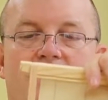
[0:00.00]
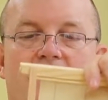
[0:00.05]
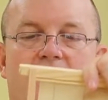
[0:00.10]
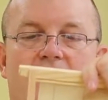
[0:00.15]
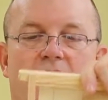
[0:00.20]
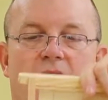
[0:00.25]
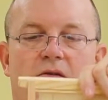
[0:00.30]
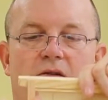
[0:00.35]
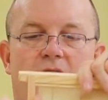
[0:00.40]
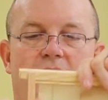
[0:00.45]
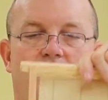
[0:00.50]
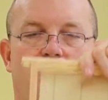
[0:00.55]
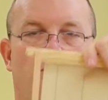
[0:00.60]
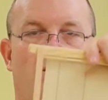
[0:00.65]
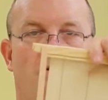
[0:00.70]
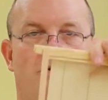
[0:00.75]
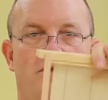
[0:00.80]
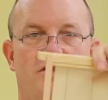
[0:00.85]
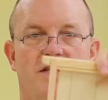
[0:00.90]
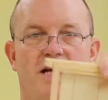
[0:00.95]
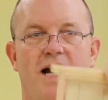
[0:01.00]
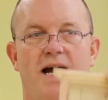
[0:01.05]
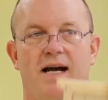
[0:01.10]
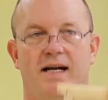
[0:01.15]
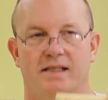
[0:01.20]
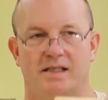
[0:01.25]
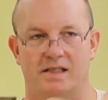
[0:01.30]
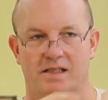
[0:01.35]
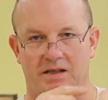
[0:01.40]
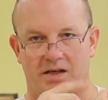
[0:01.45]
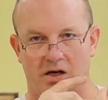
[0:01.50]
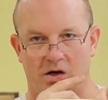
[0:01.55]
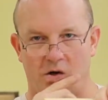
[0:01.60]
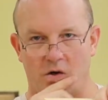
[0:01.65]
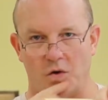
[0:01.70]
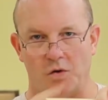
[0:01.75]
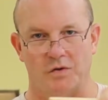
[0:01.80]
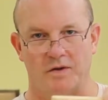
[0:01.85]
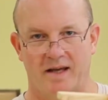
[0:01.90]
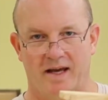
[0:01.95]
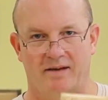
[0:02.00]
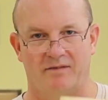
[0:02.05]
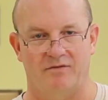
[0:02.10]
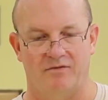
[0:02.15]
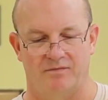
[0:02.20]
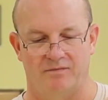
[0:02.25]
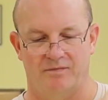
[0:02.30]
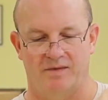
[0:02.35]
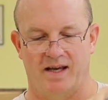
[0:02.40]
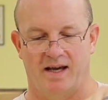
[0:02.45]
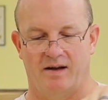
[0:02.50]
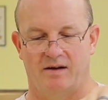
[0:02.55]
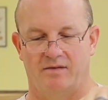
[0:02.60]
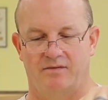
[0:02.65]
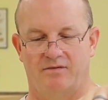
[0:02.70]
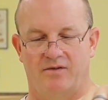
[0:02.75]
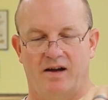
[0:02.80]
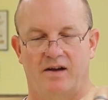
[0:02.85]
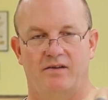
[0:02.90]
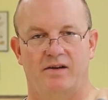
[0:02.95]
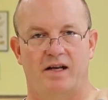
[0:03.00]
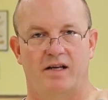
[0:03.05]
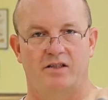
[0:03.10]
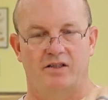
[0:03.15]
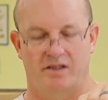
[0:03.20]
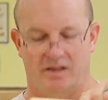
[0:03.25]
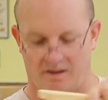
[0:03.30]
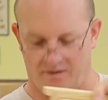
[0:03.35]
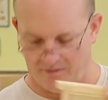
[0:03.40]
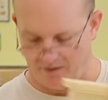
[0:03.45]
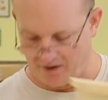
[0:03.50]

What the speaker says: to both sides, it's going to hold that foundation in